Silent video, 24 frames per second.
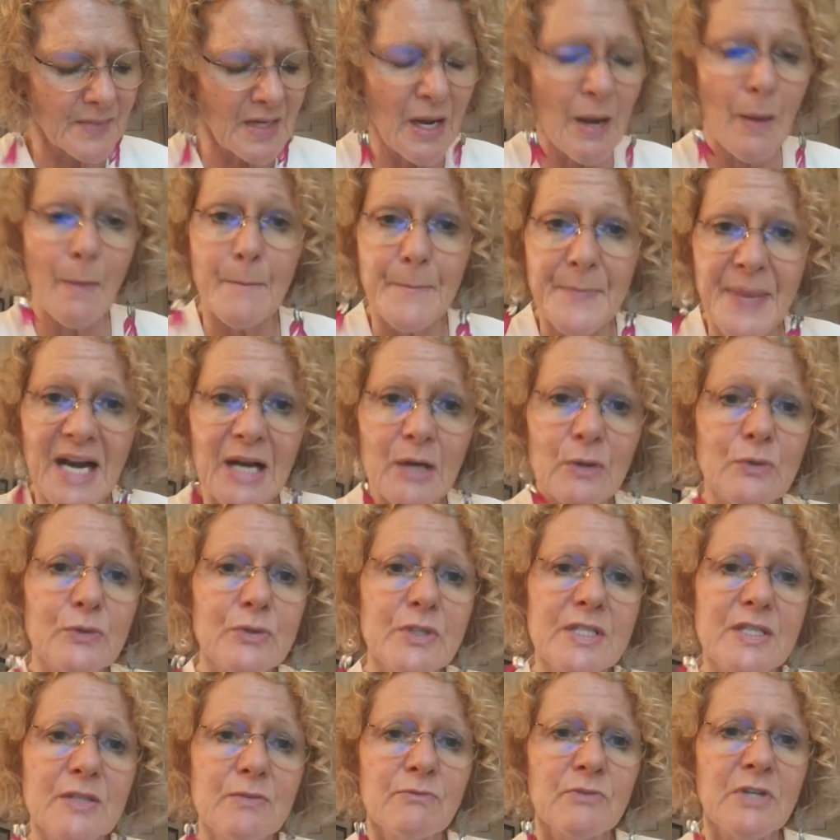And
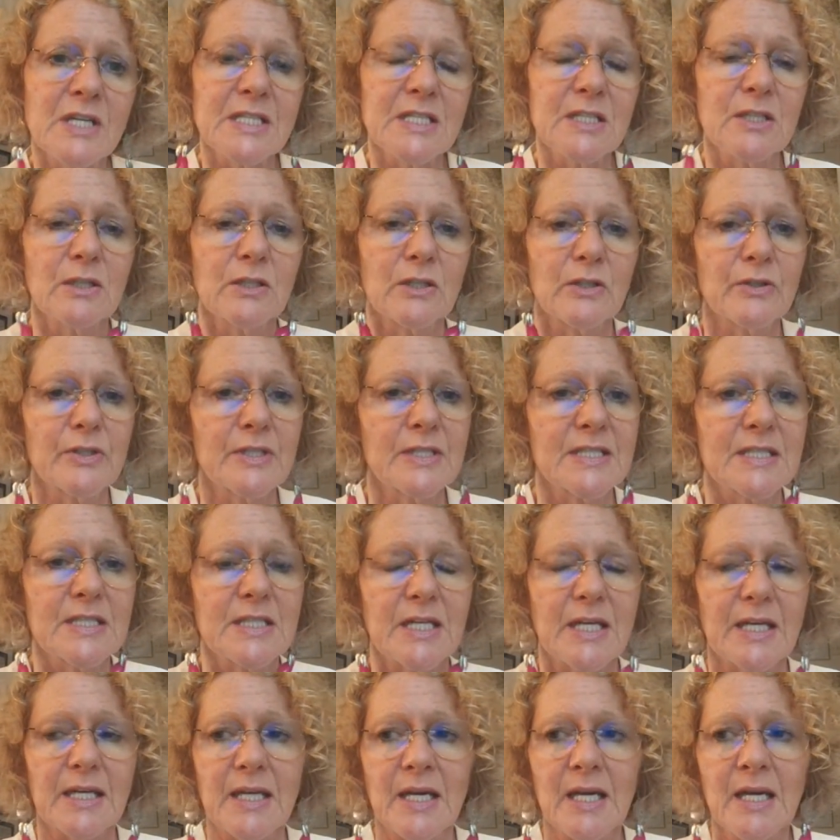boundaries and radical
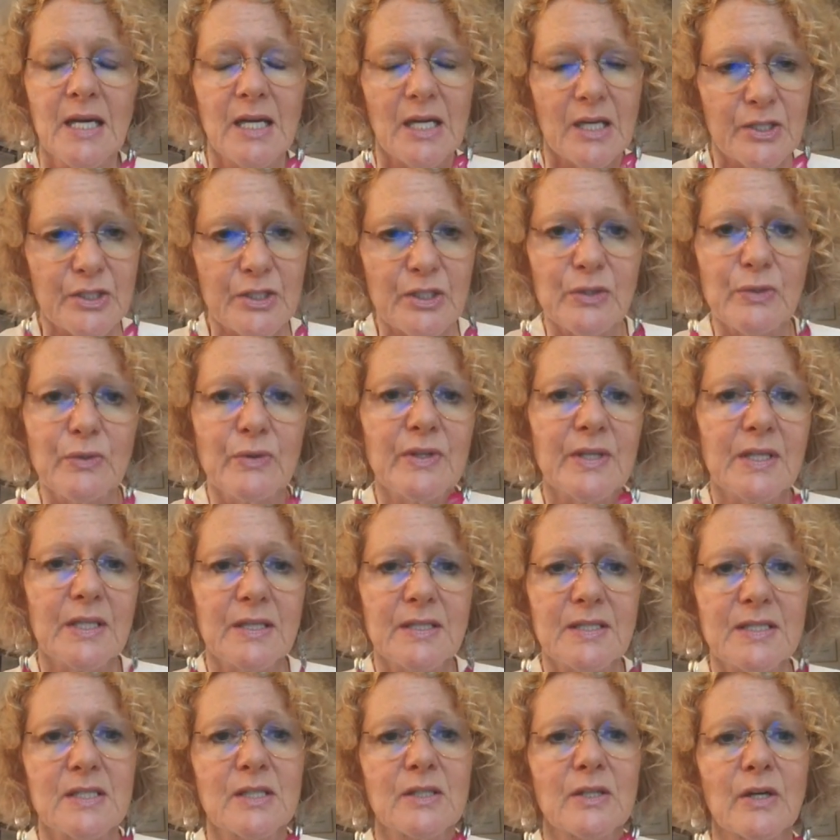honesty are two
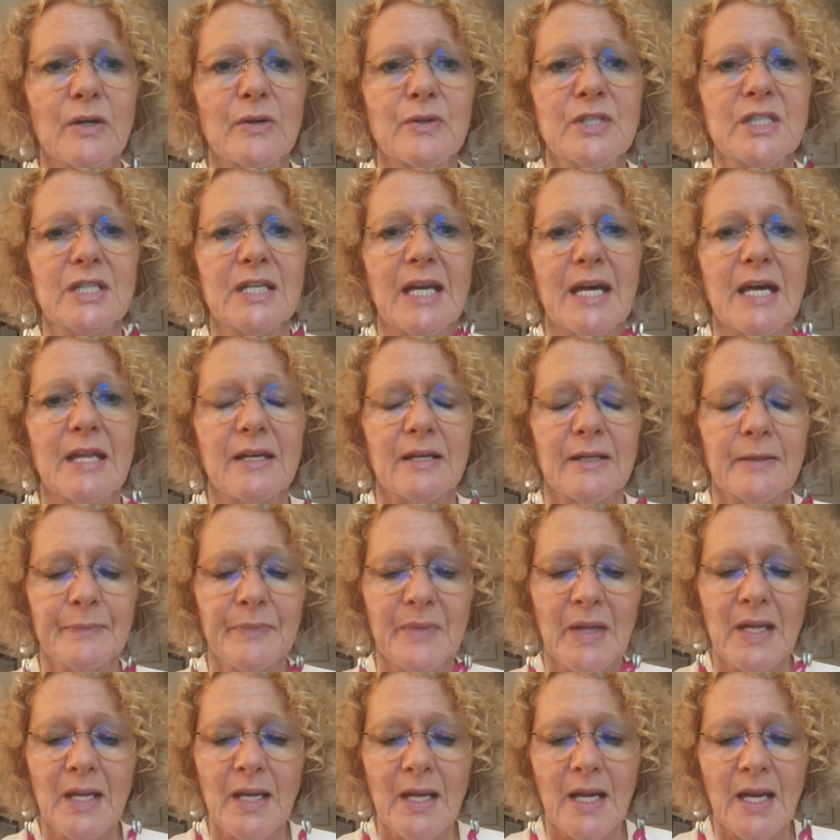things that go together.
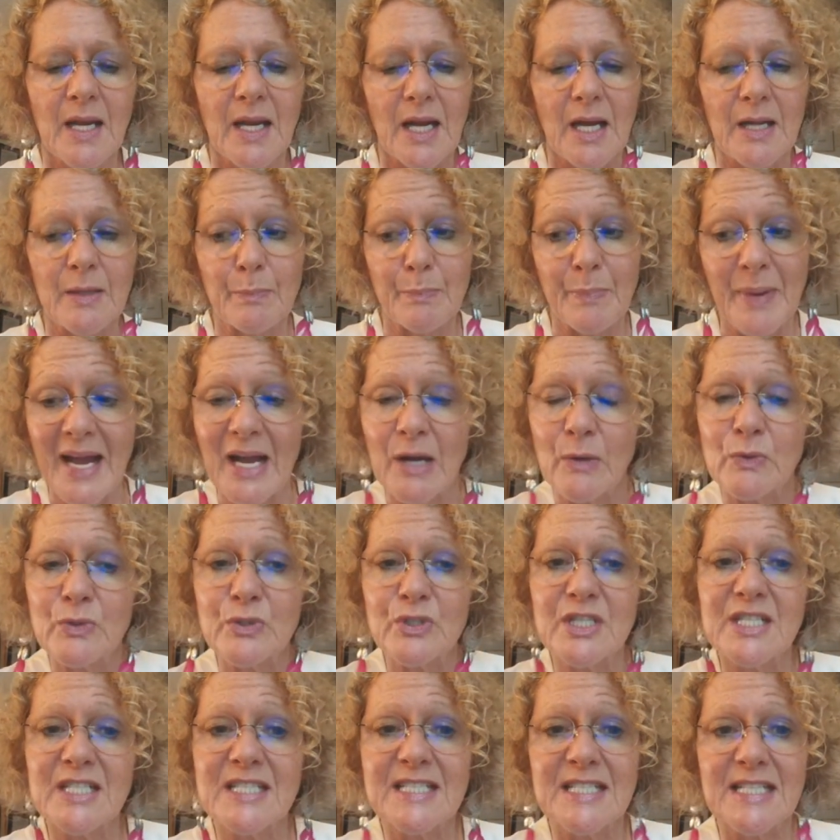And
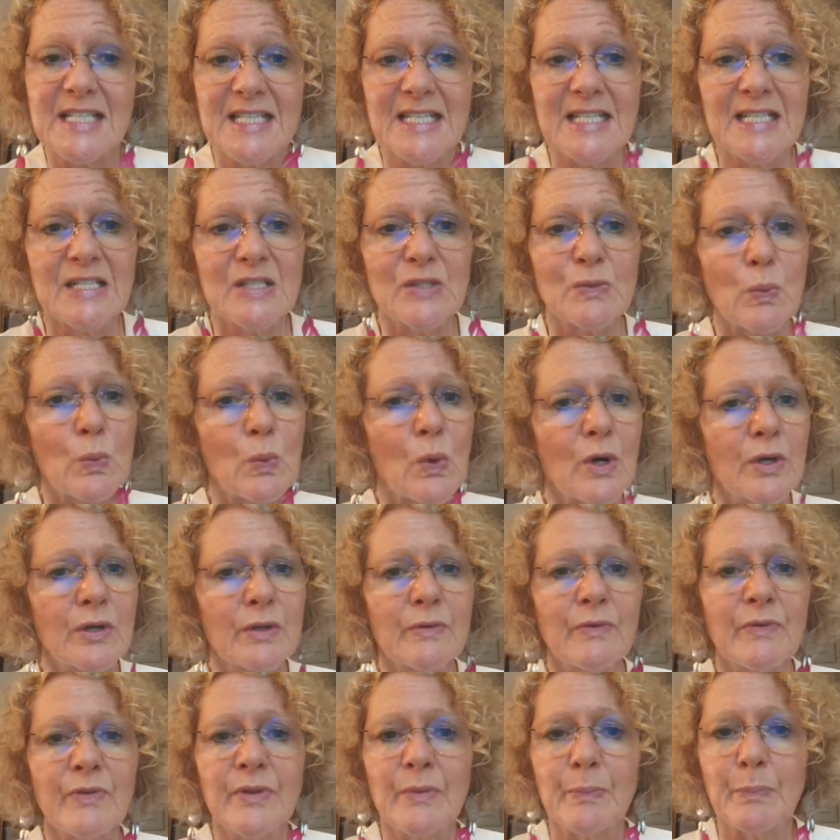boundaries is one
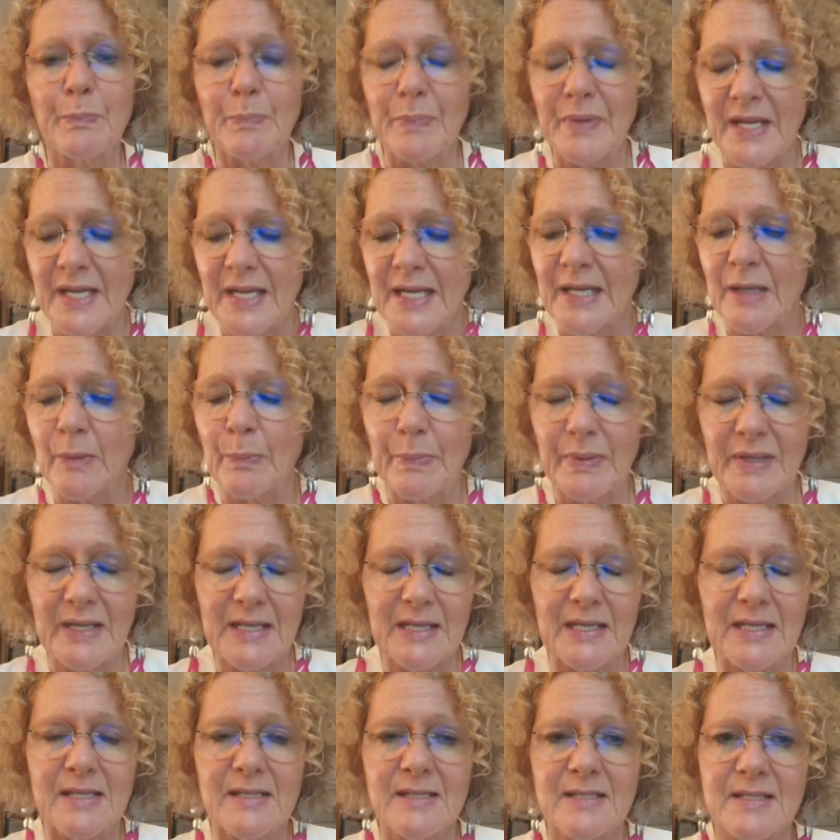of the big
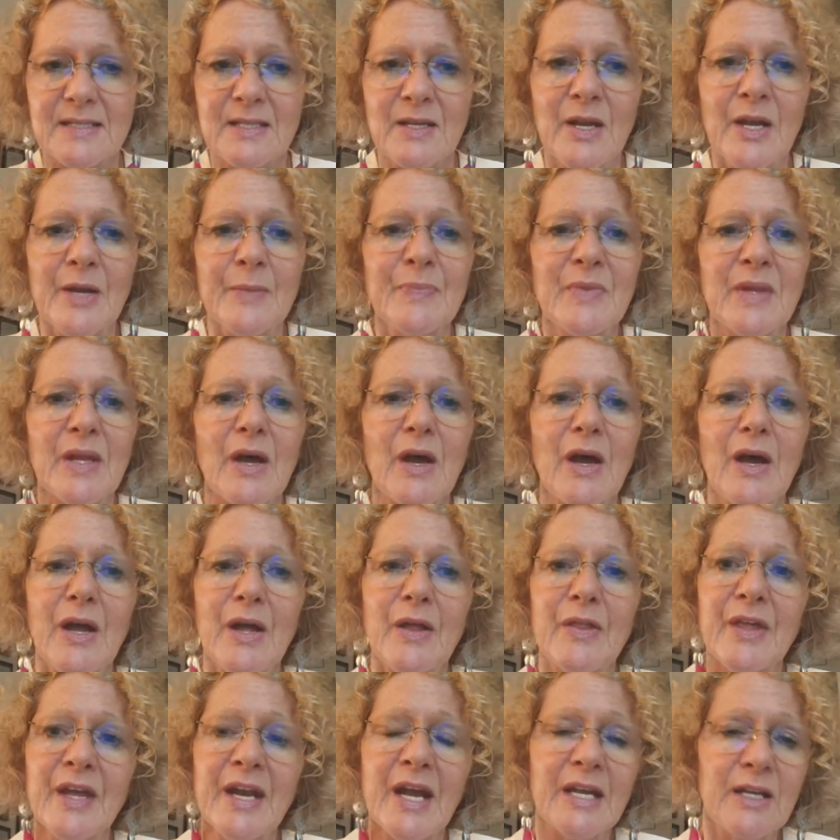B's
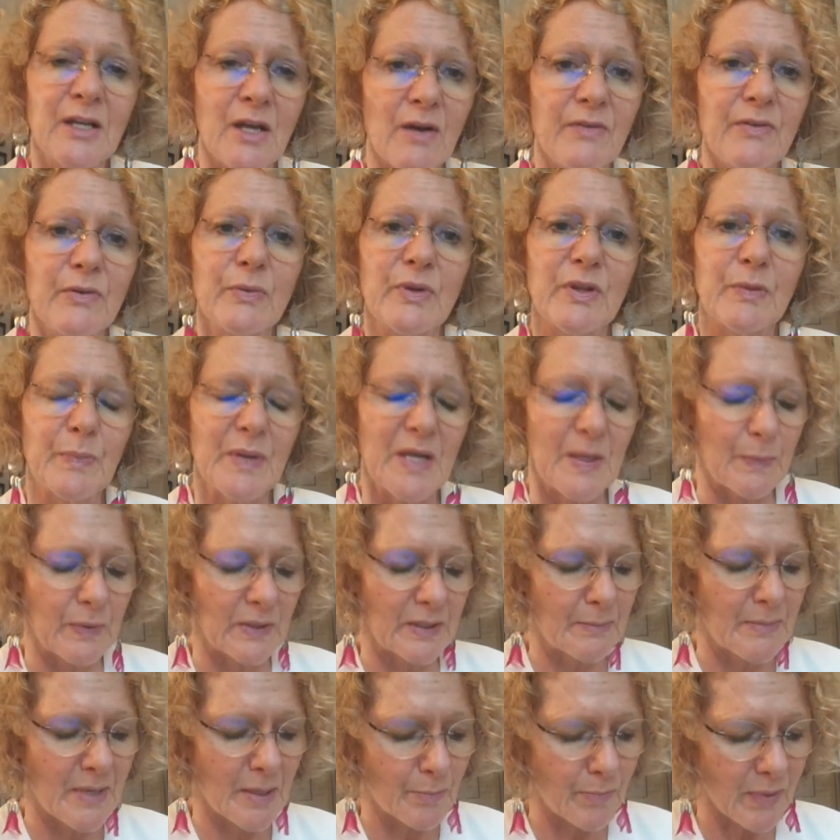that I cover with people
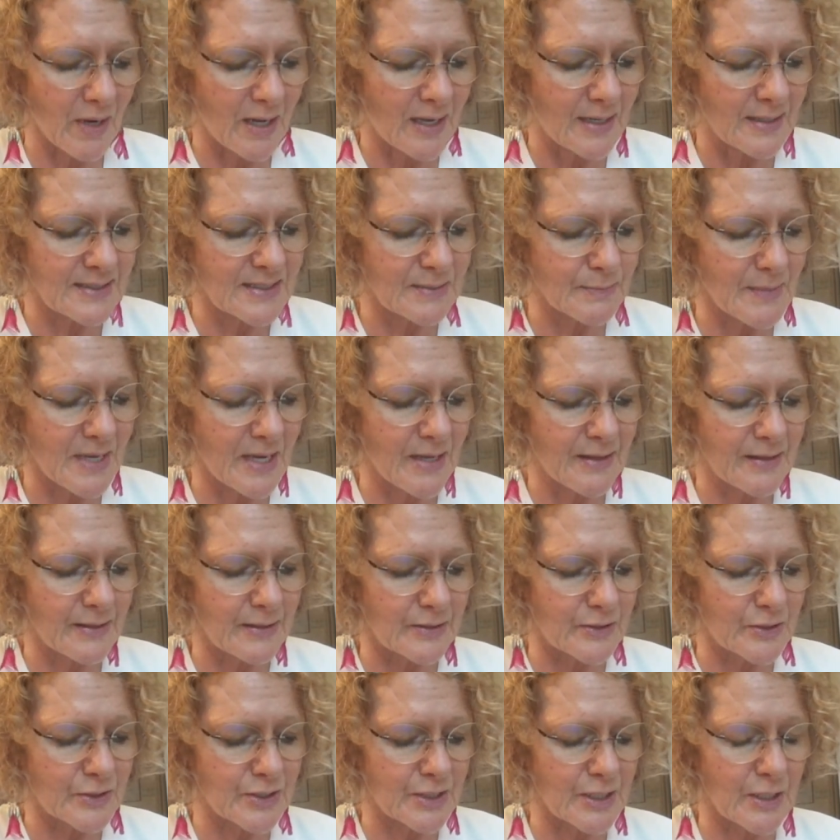in my BLAST
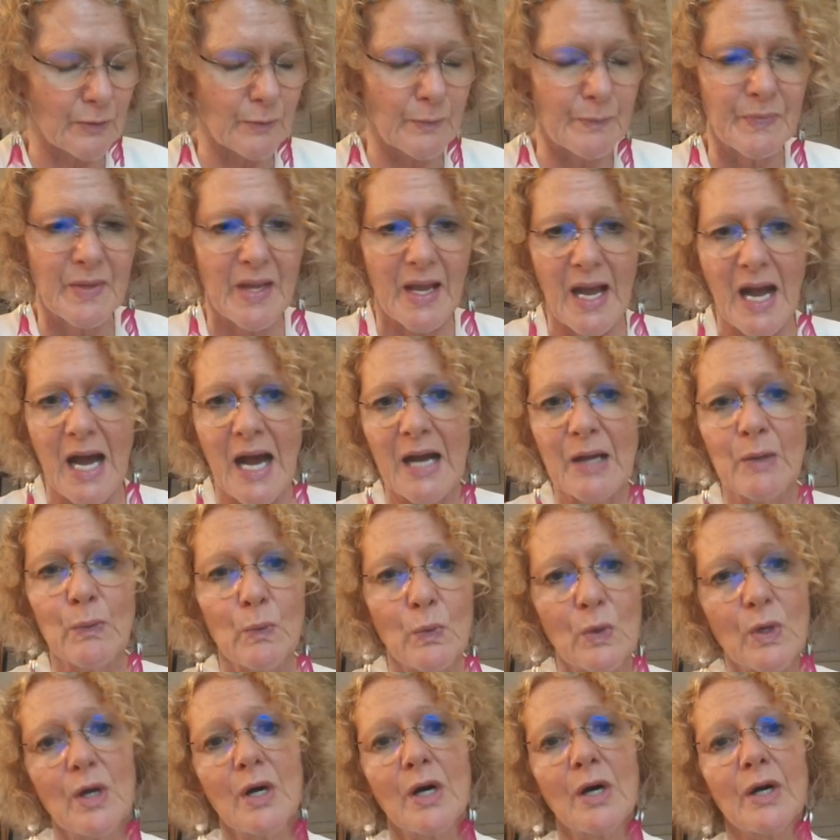method. So I
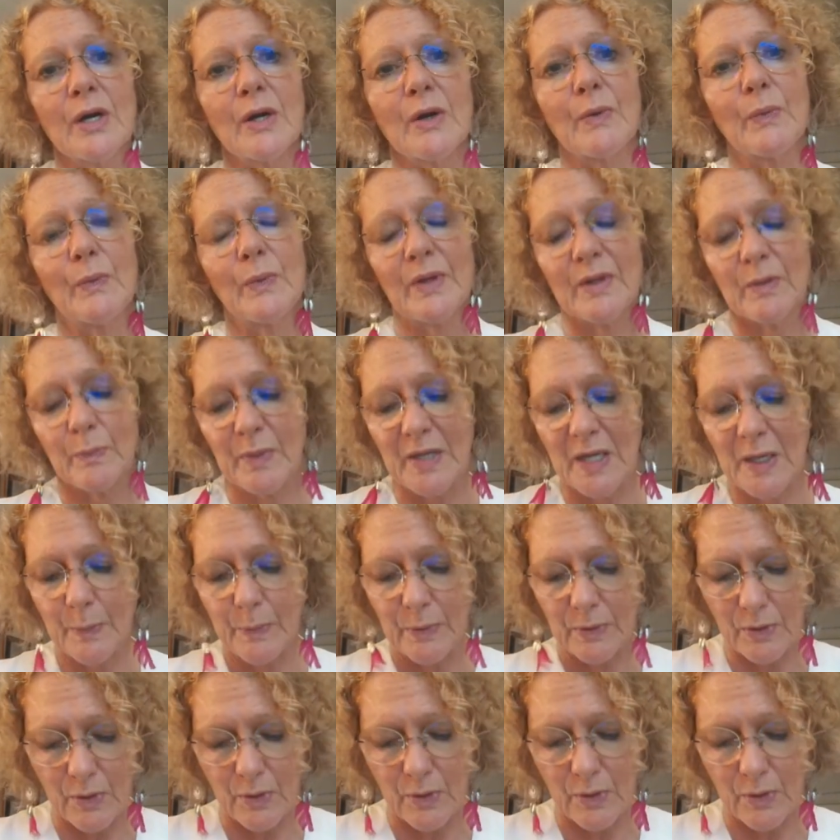work with
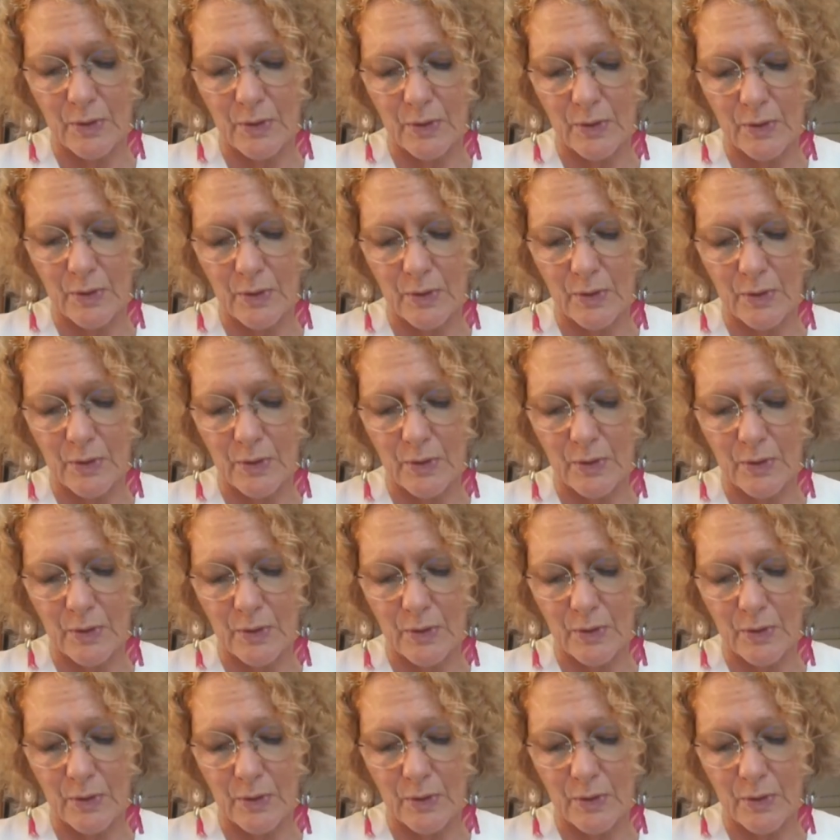people on three
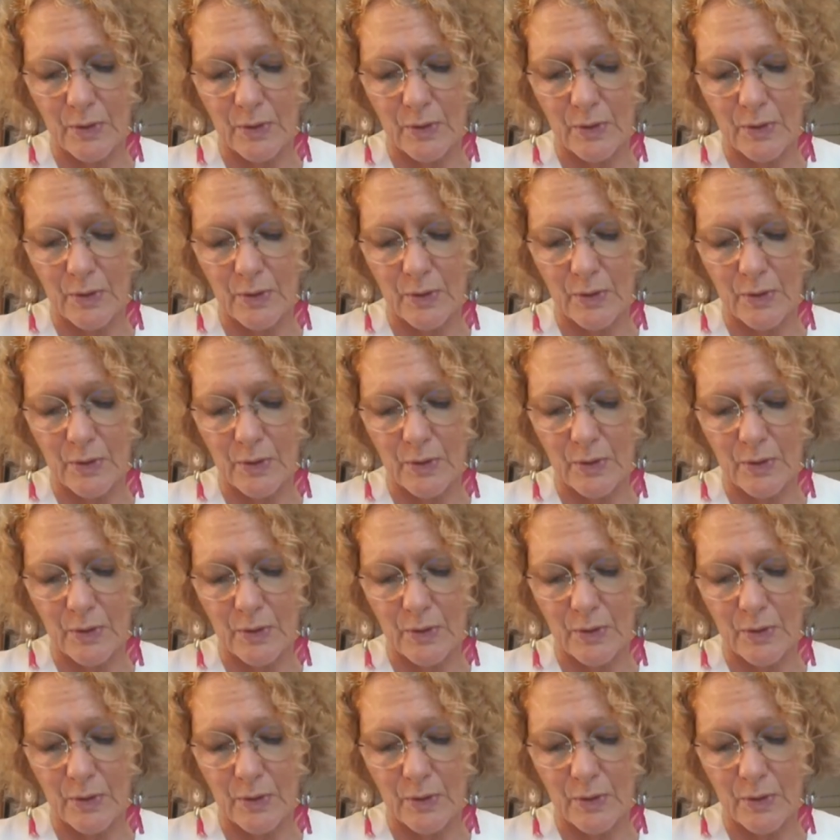main principles,
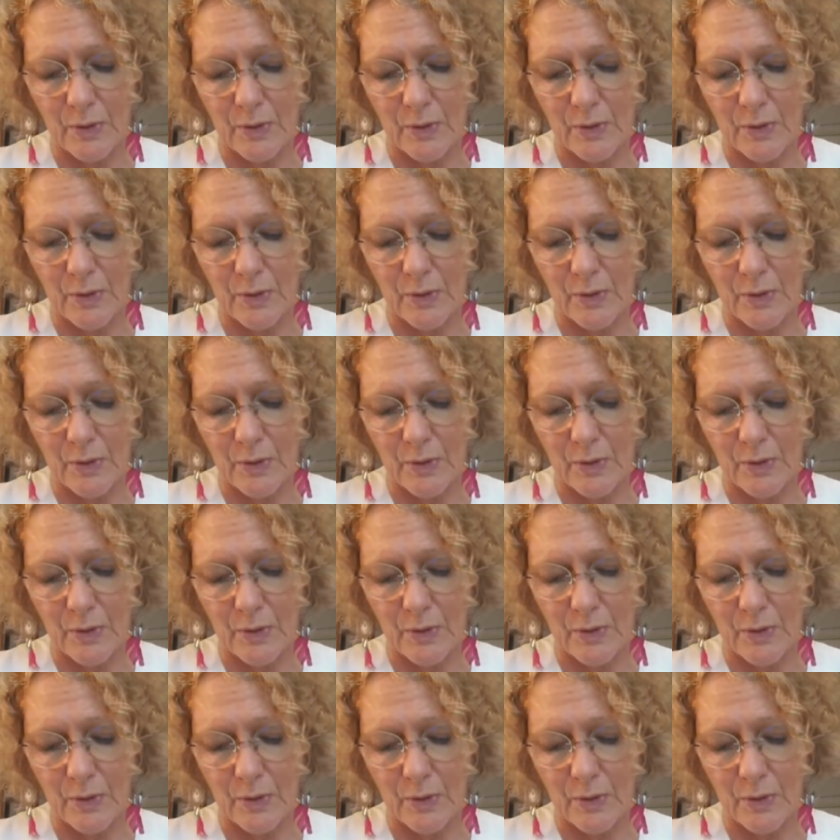which is